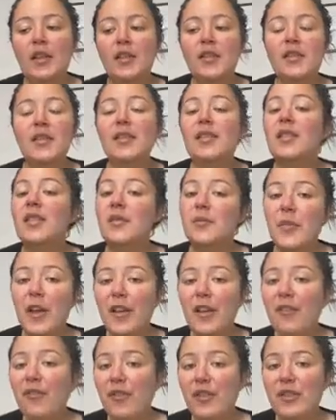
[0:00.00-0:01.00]
So this is
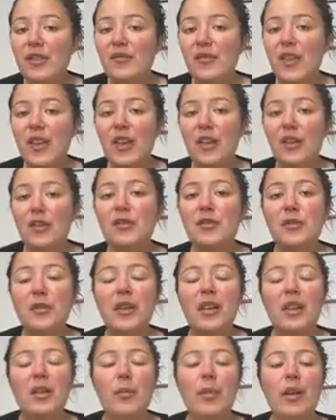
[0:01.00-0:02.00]
my first video
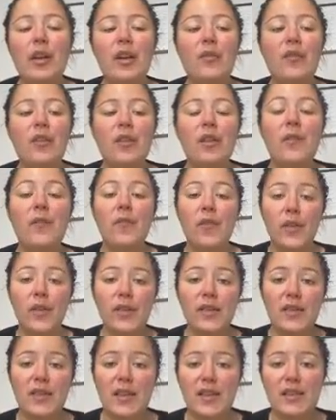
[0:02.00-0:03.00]
talking about our very
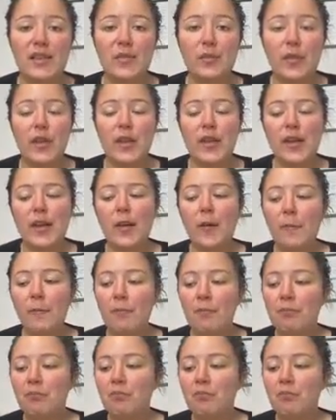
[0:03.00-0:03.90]
first guest speaker,